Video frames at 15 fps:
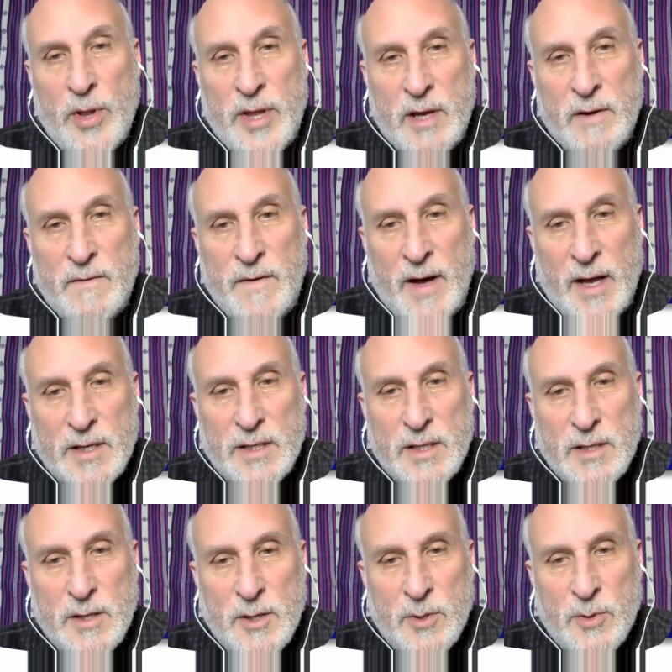or the
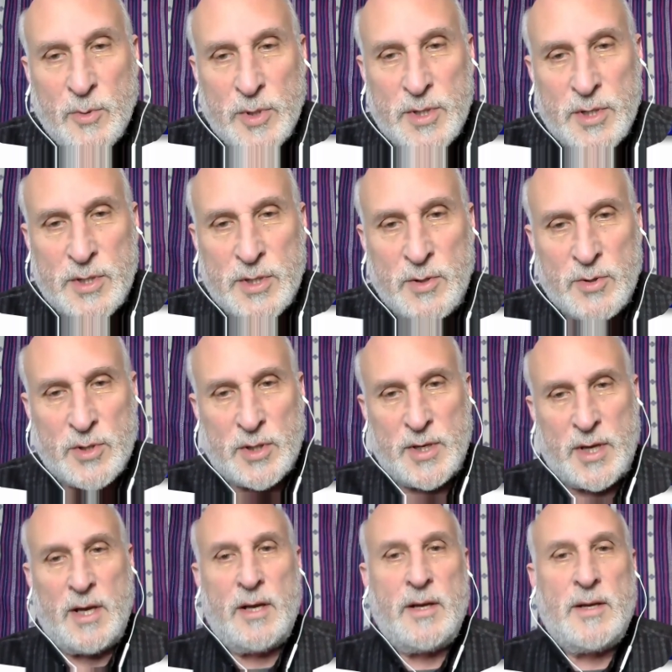event, which is
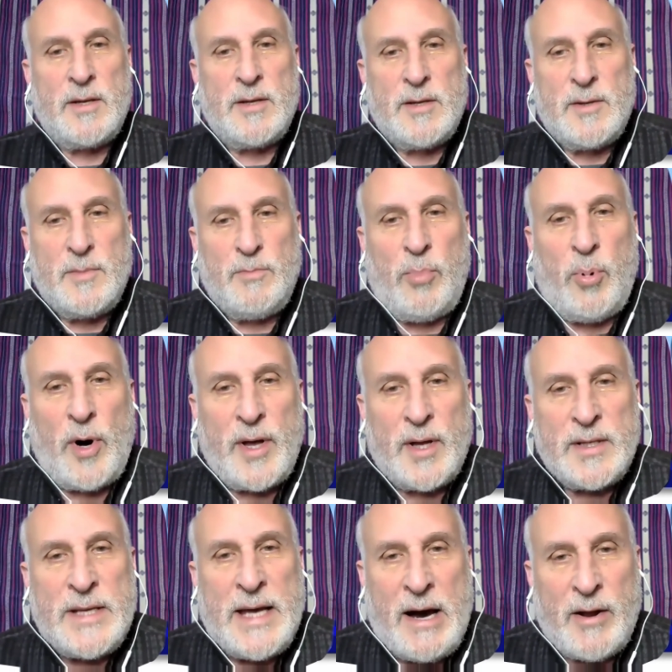usually
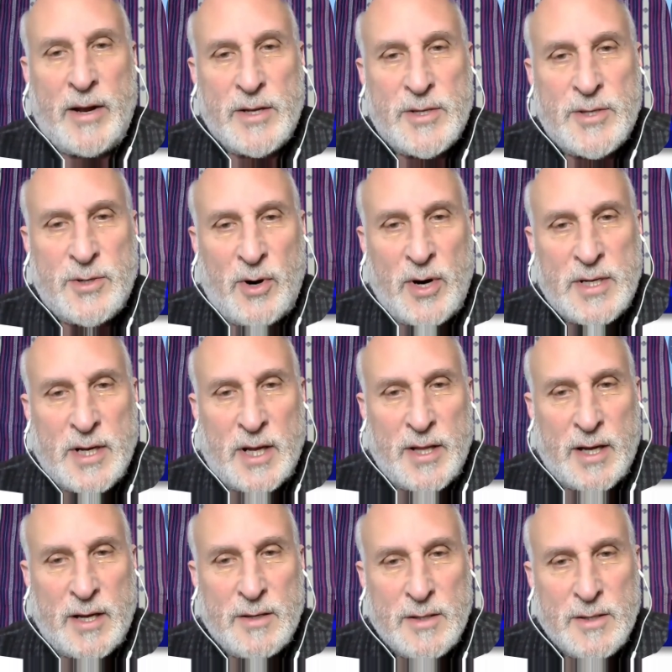boiled down in
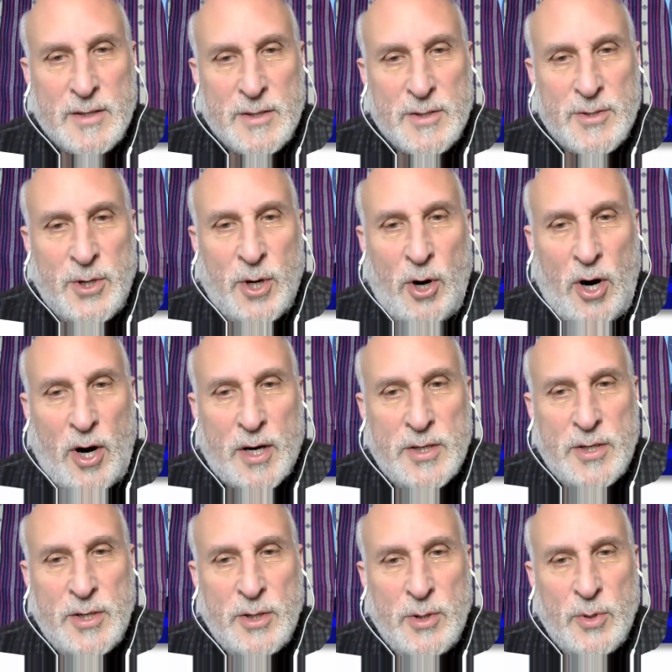storytelling
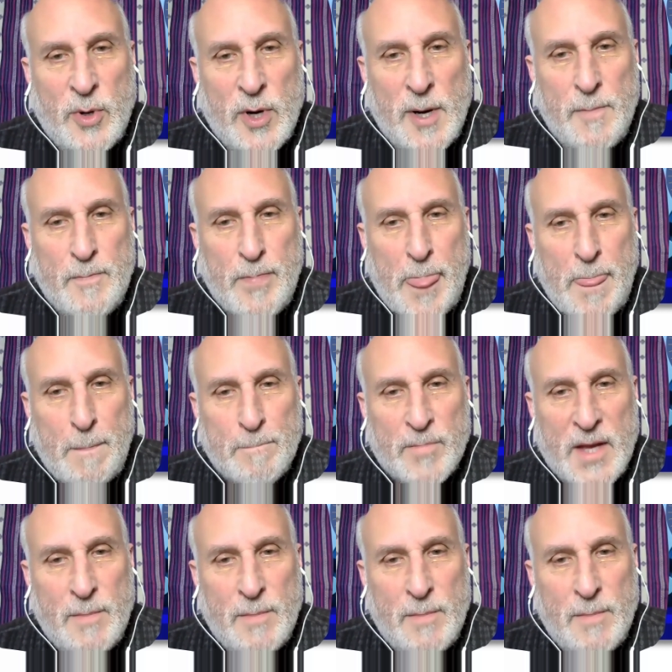talk to